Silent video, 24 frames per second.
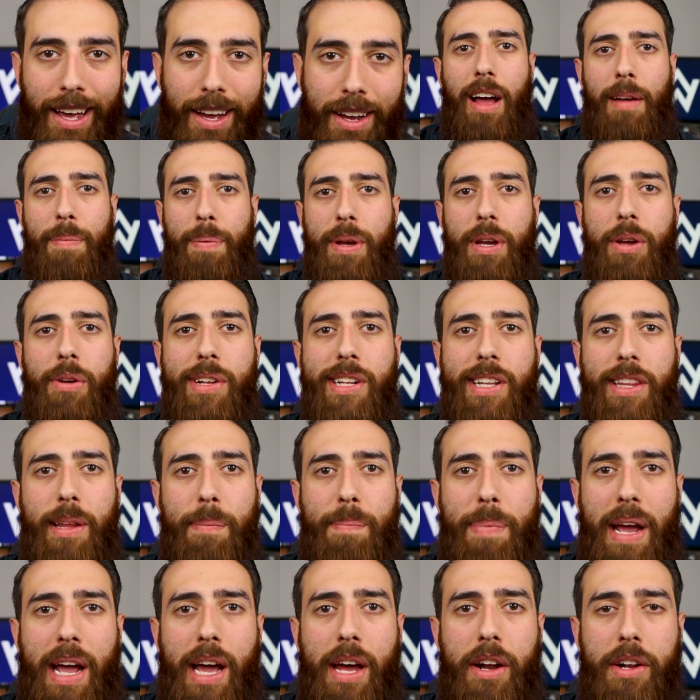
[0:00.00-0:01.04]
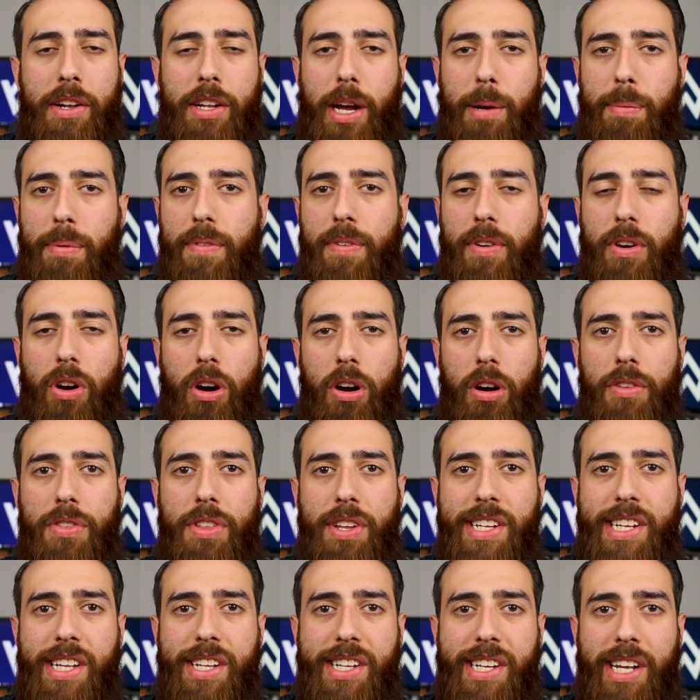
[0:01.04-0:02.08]
I've been using the pan on top of a cart
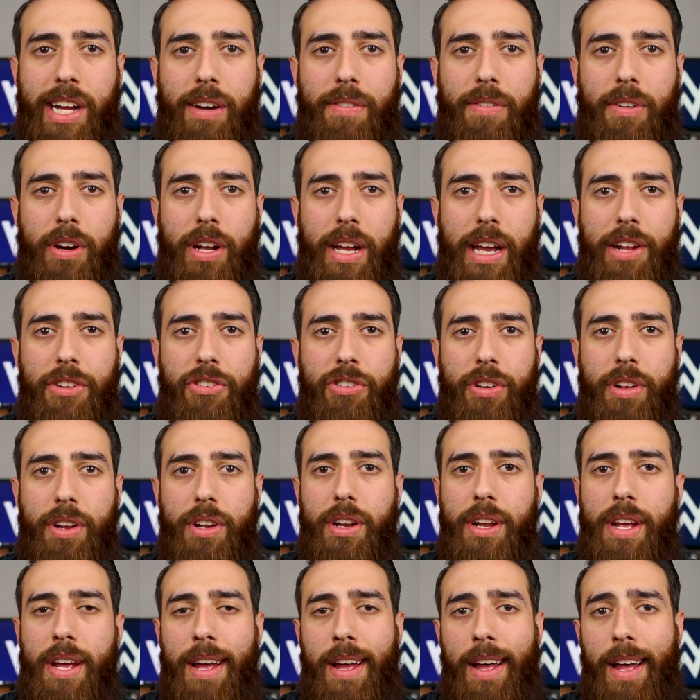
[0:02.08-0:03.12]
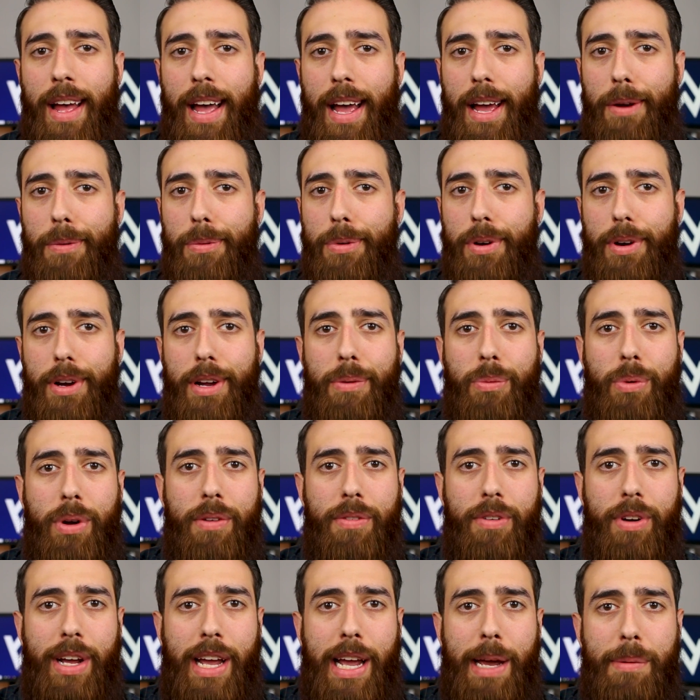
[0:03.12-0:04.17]
that's inside of our kitchen, and really
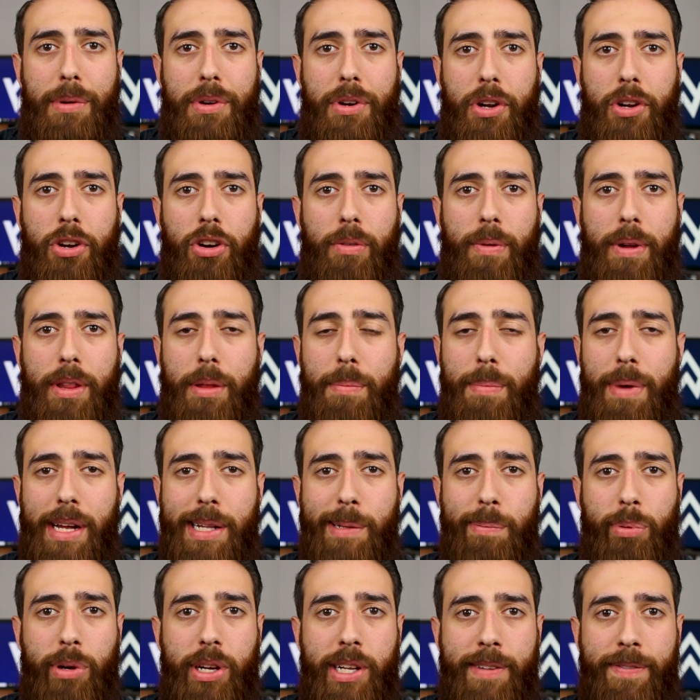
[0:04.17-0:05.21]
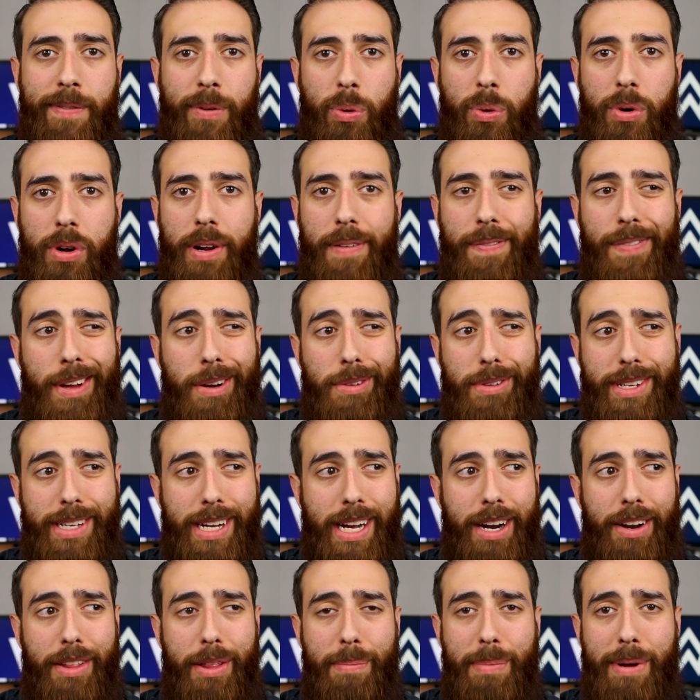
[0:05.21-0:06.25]
whenever it came to determining the best place for it, that was
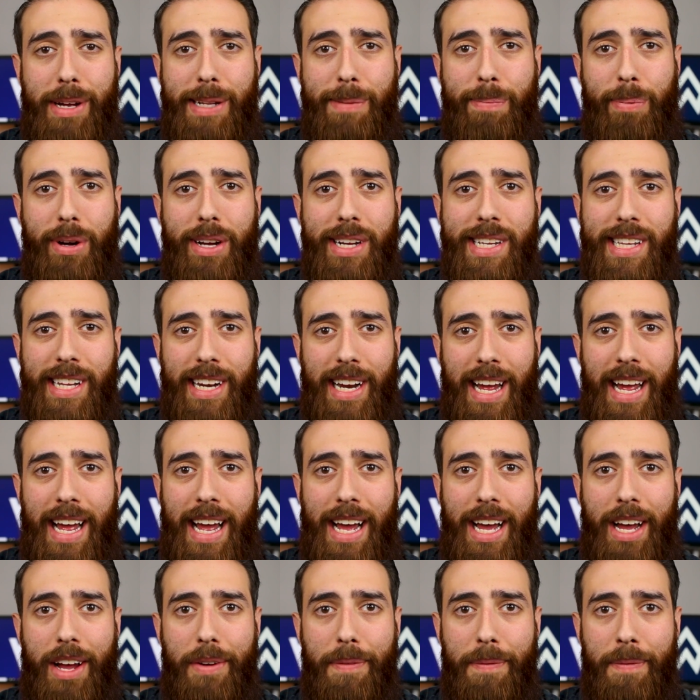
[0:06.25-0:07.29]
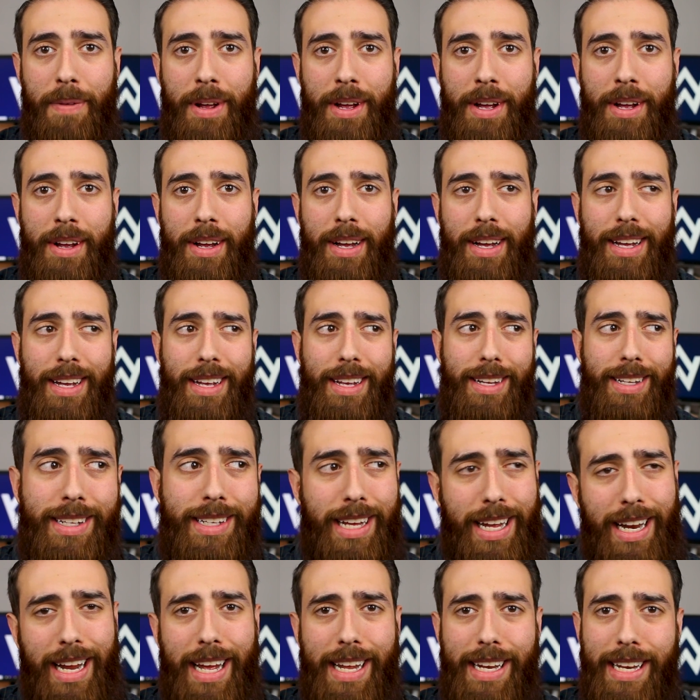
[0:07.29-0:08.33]
kind of the best place that I had. It's
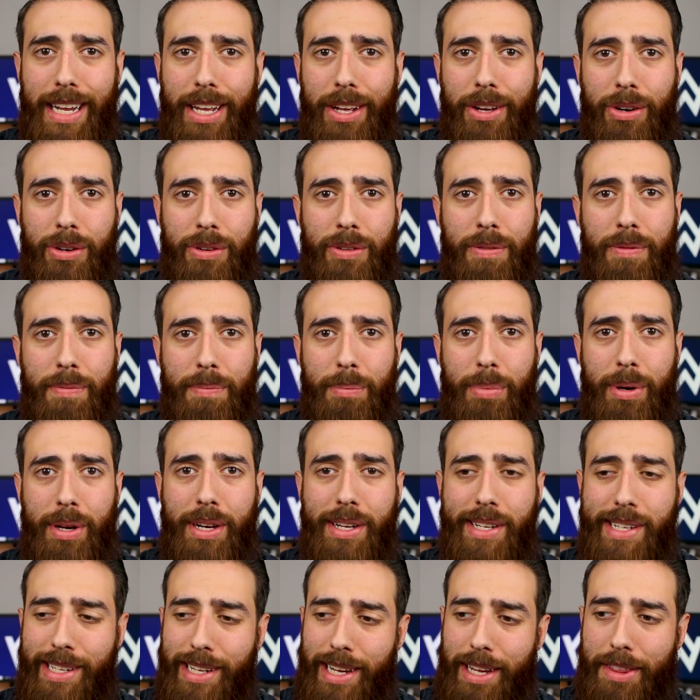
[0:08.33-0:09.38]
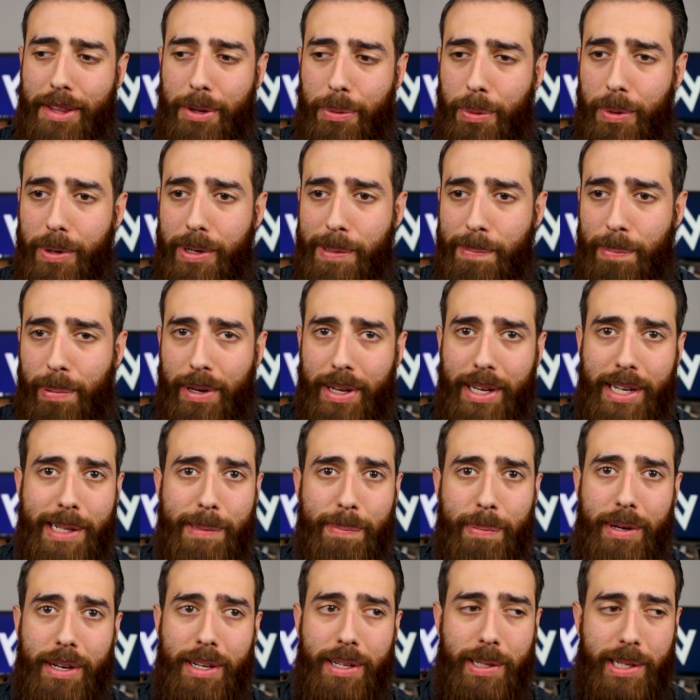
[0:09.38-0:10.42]
not ideal, but it's not the worst place,
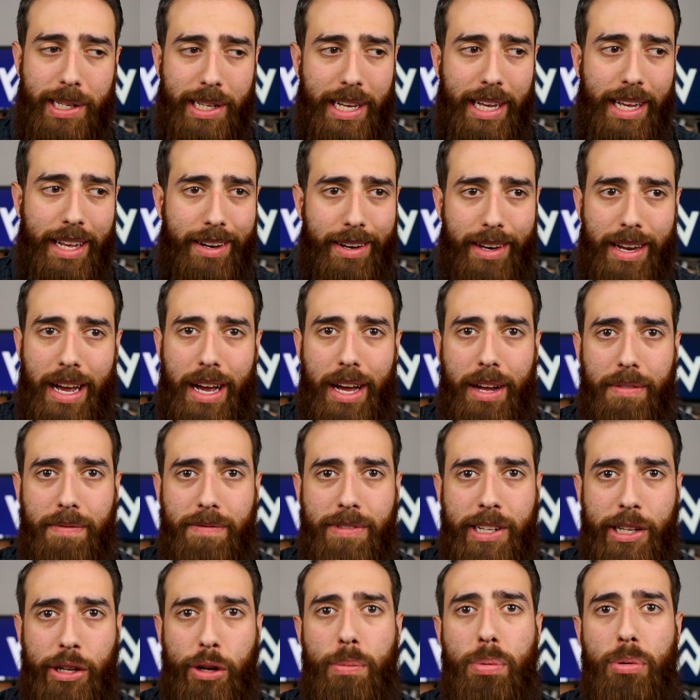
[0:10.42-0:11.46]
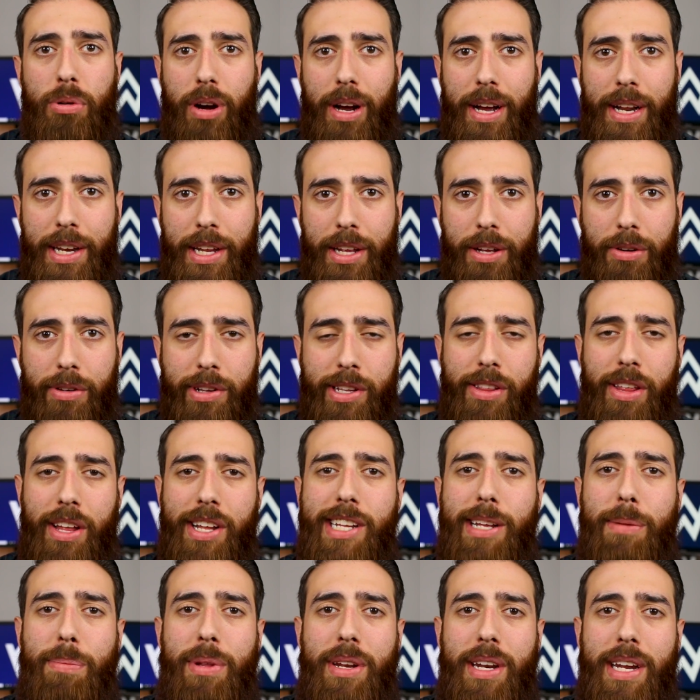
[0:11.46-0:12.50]
but it's again not super ideal. So that's
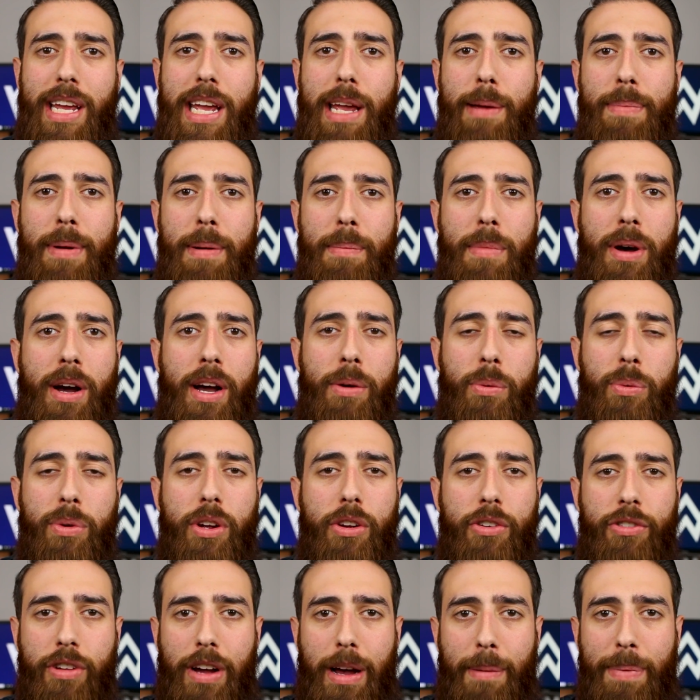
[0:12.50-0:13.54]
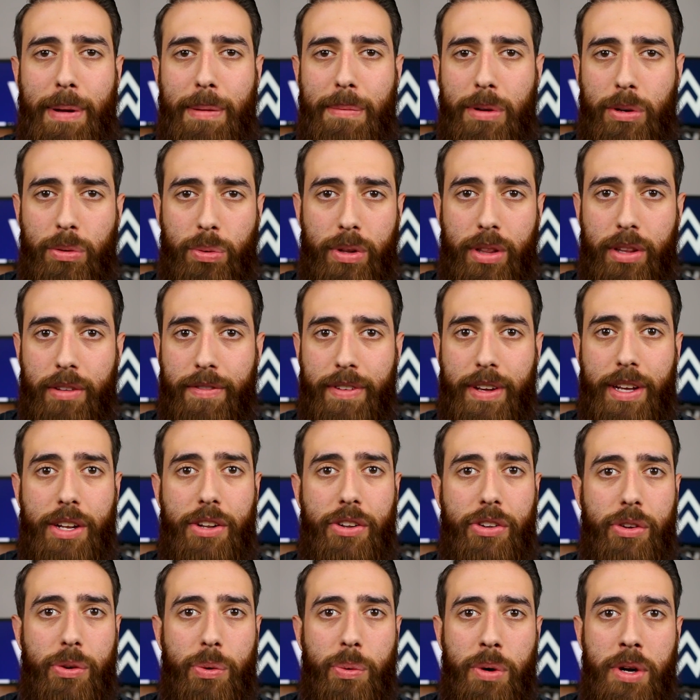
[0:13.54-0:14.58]
something to keep in mind when you're shopping between the
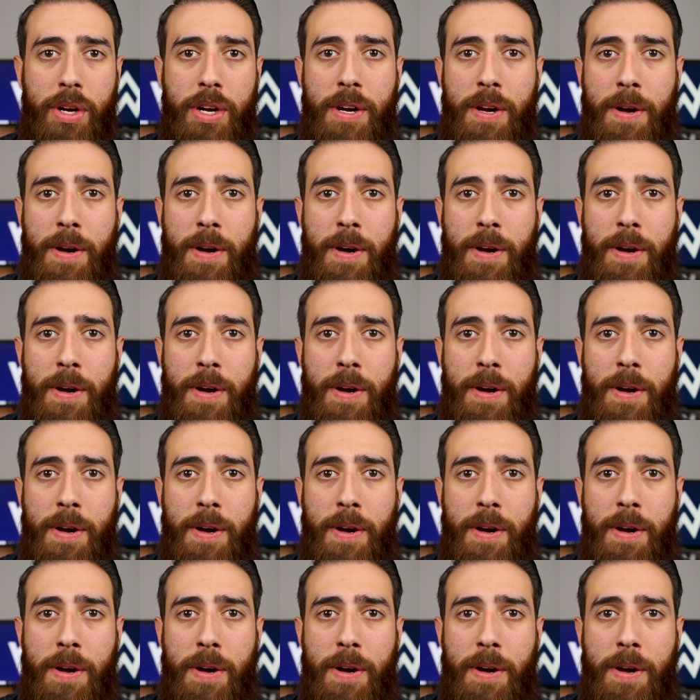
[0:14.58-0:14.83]
V2